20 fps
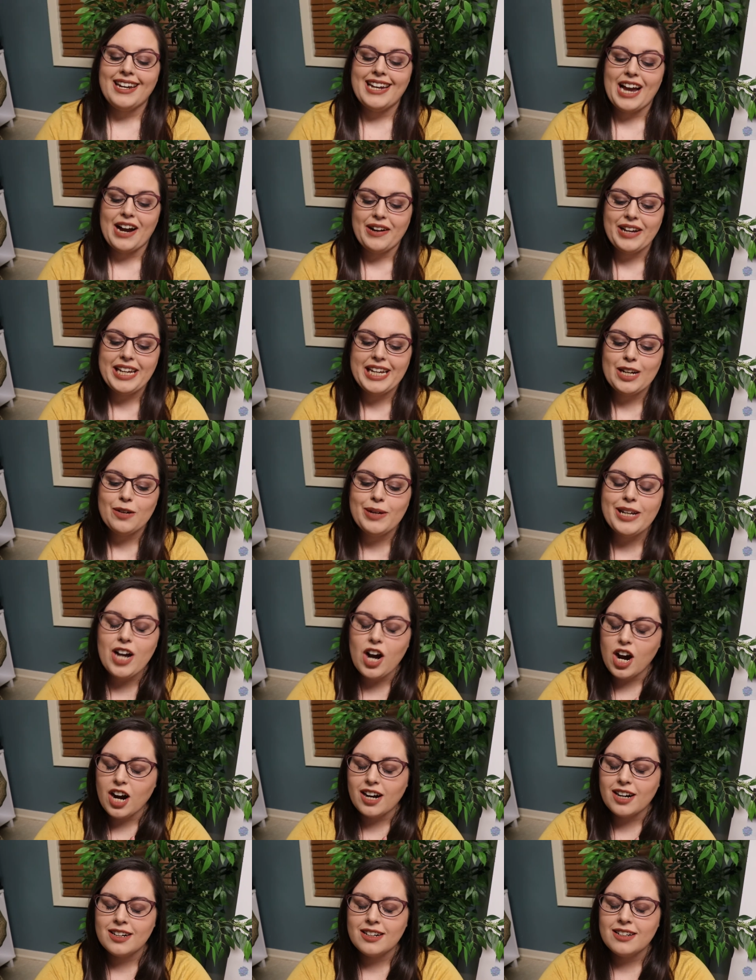And now here we
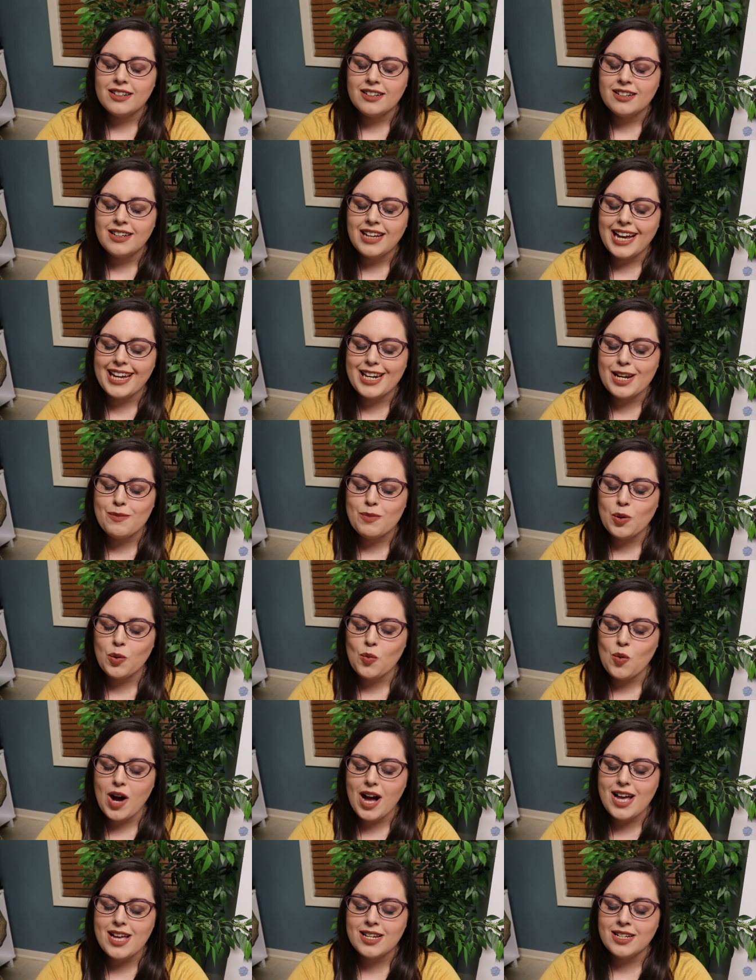are at number
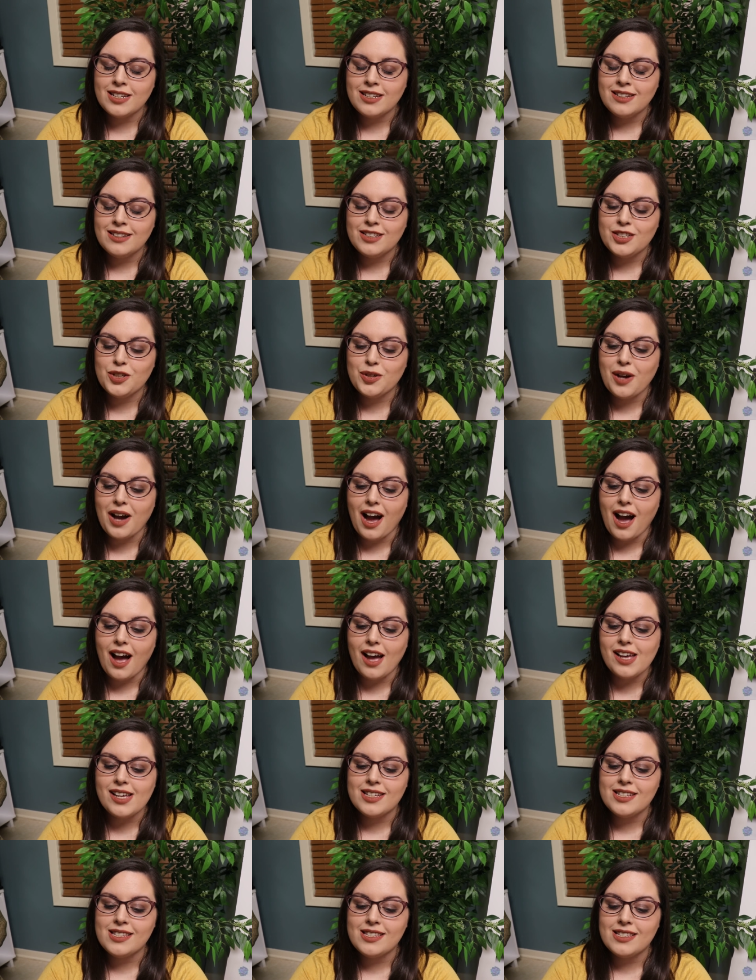one, you
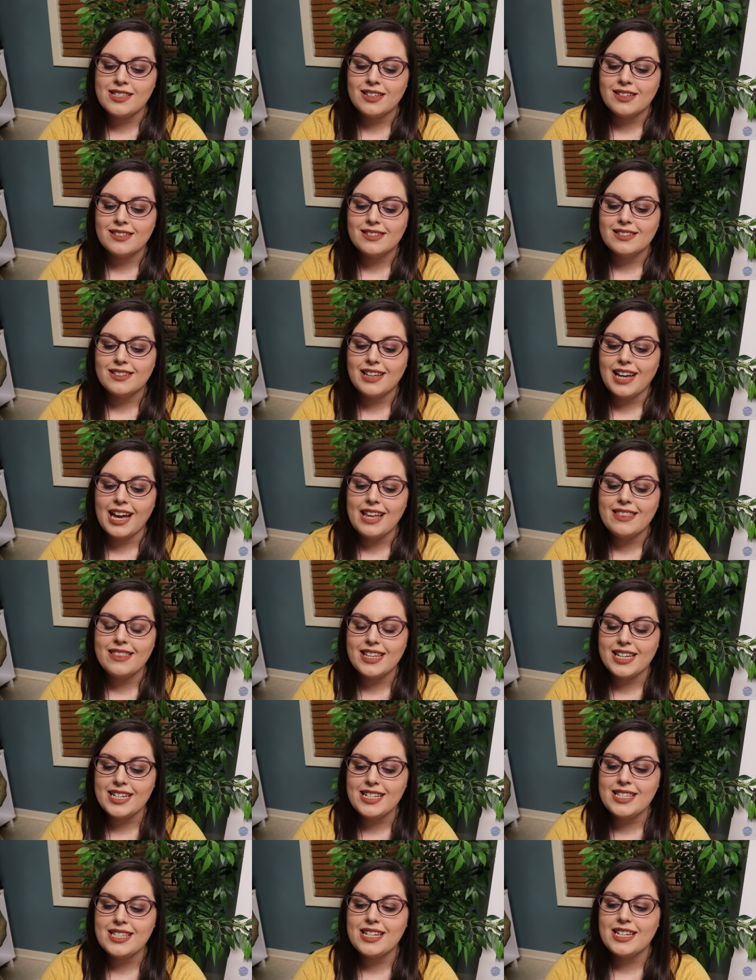guys. And
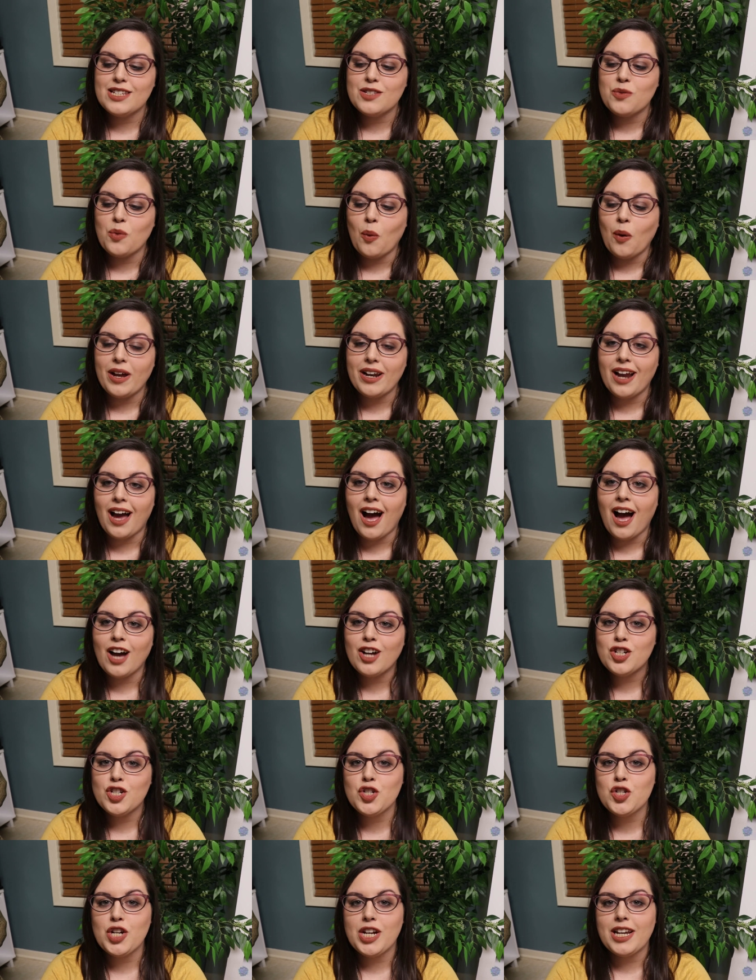this is
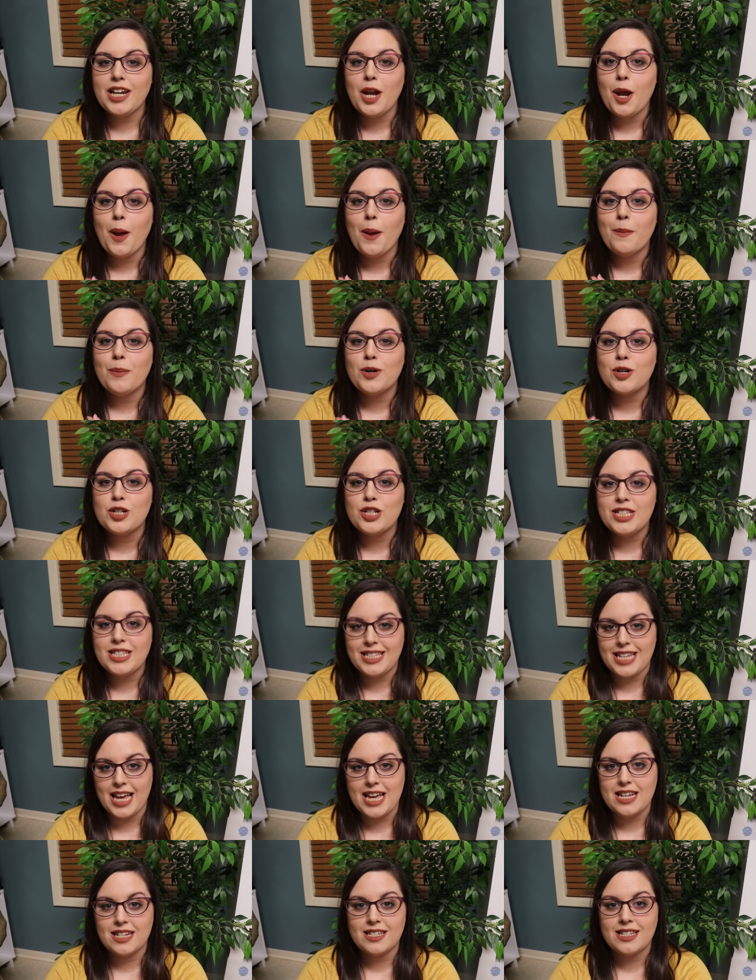
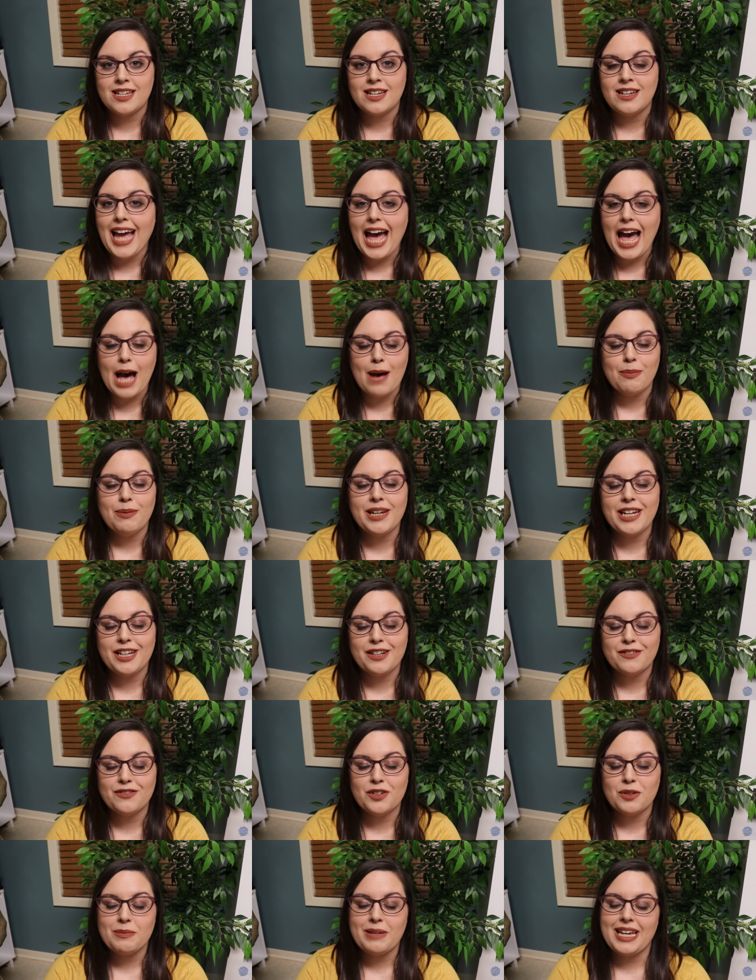100% happening
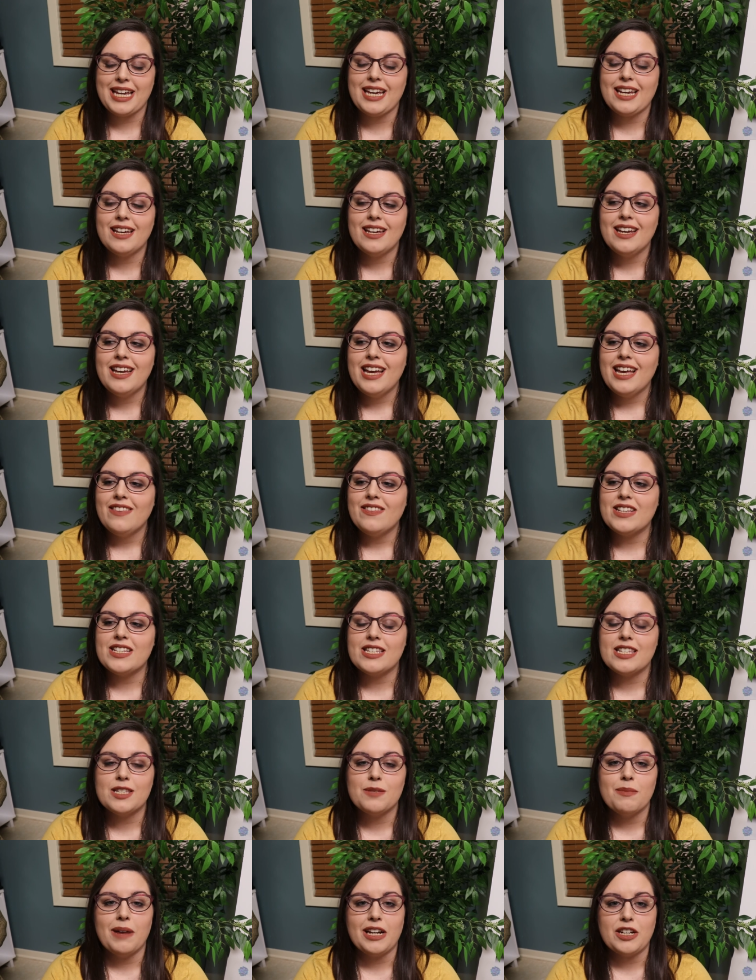for me. This
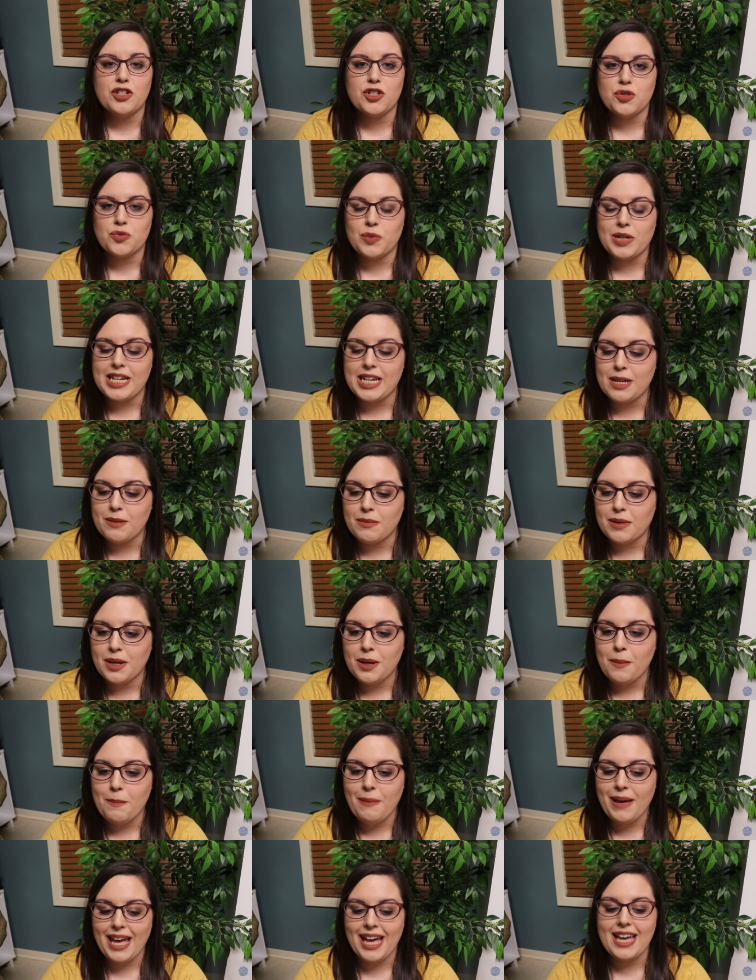is my dream
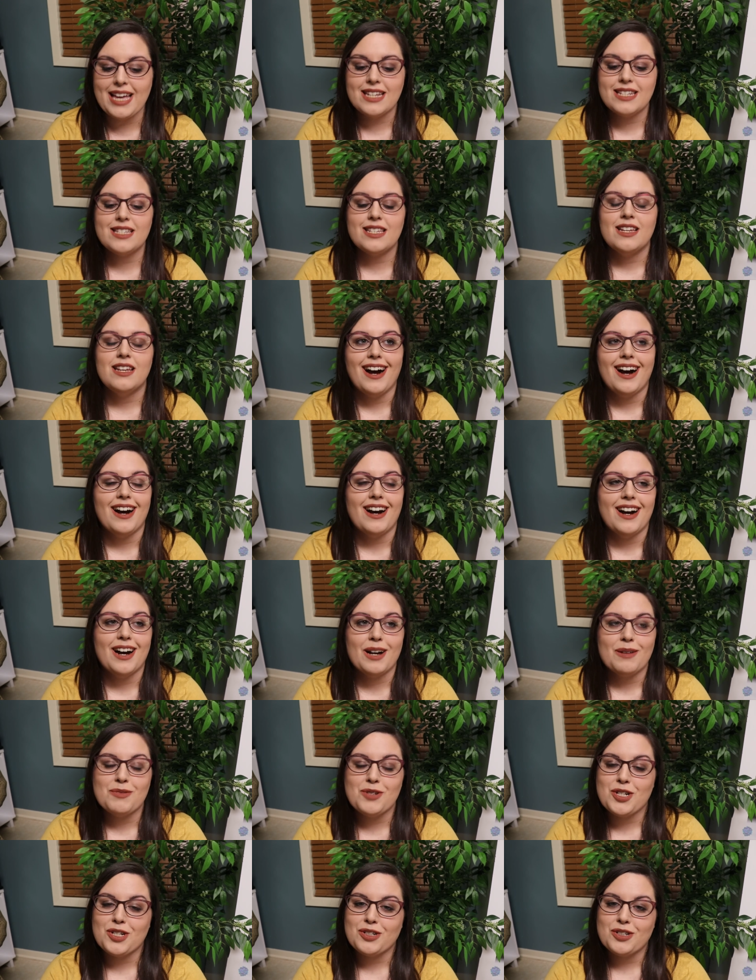pet. Uh,
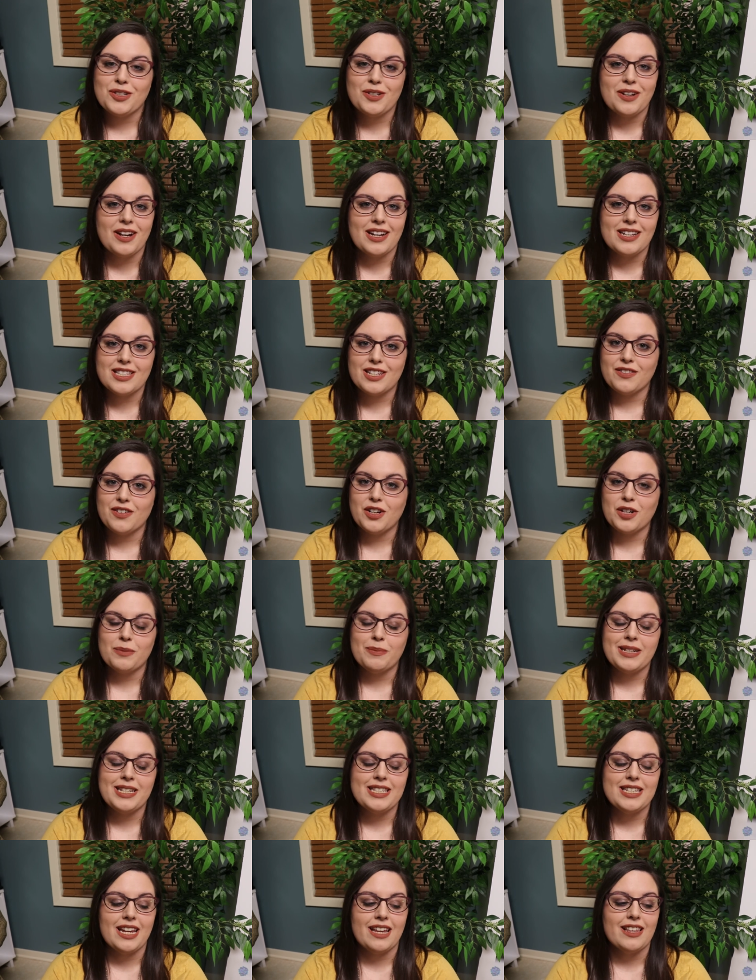I'm sure you guys have heard
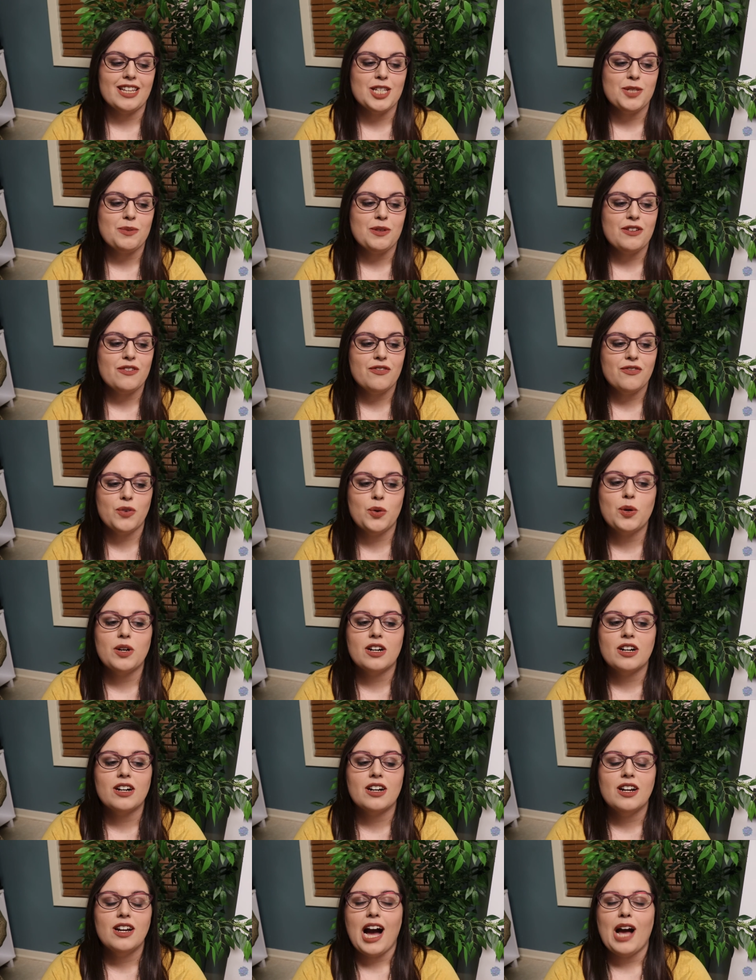me say this
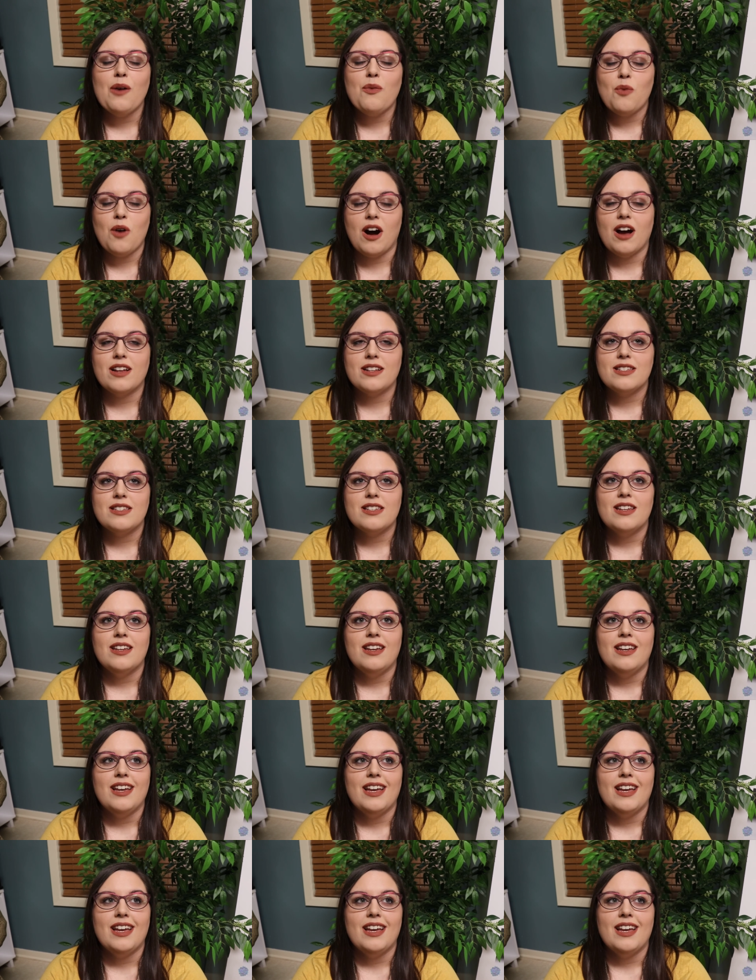before. I want